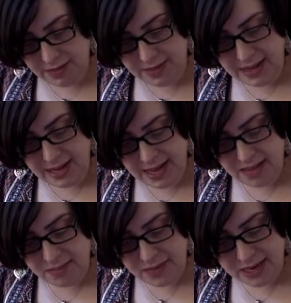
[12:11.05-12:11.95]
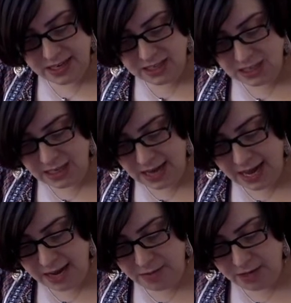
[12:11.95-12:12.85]
There has been a
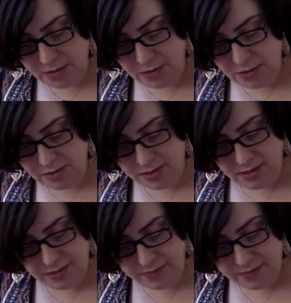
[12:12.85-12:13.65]
delay because